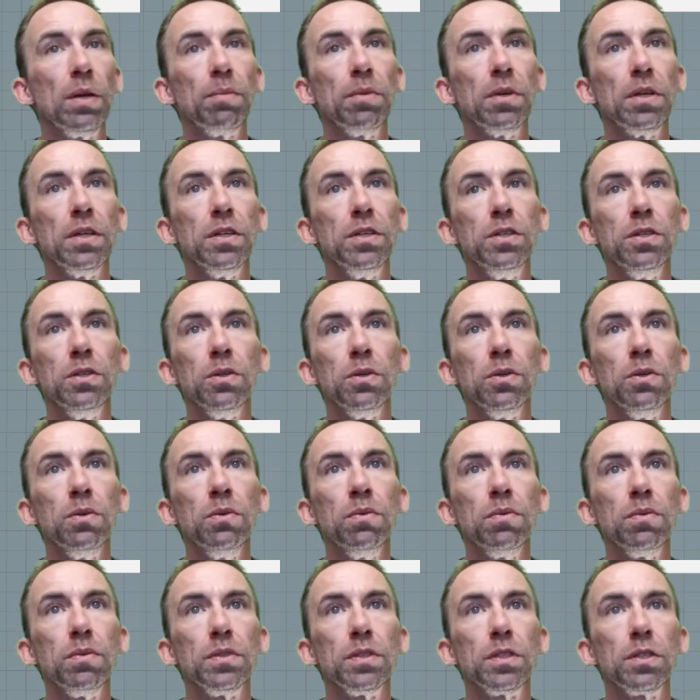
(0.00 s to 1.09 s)
what I'm gonna
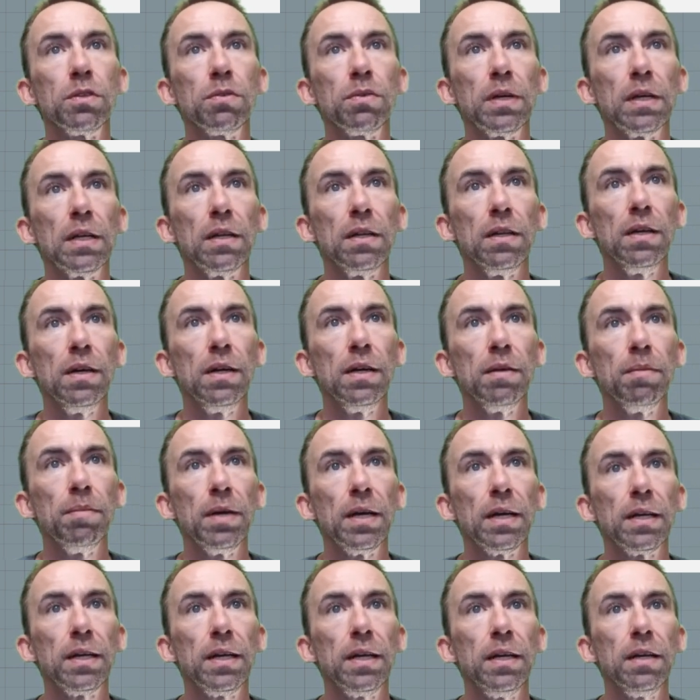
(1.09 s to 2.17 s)
do is create a
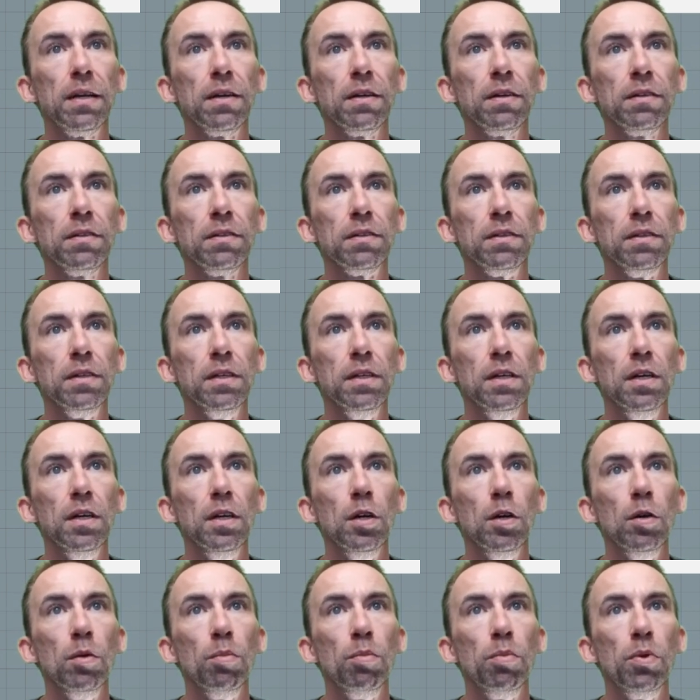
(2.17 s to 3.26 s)
line back here,
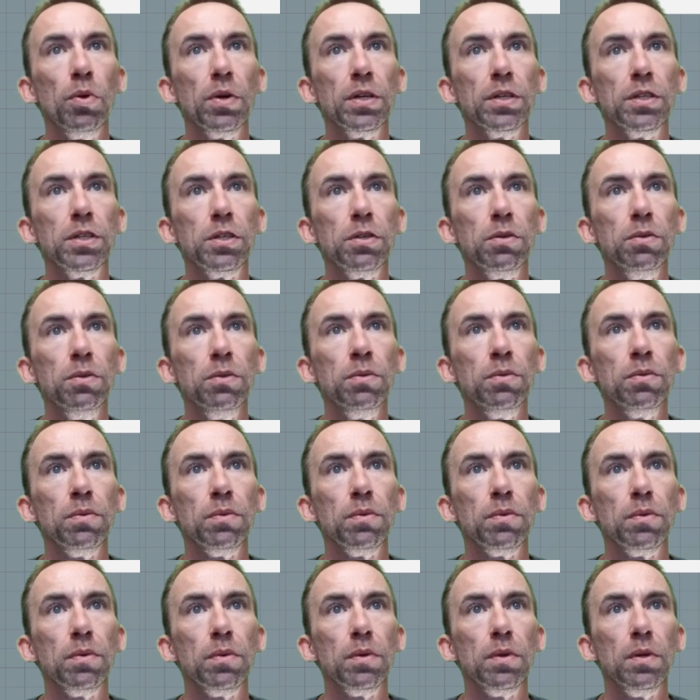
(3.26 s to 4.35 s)
0.2.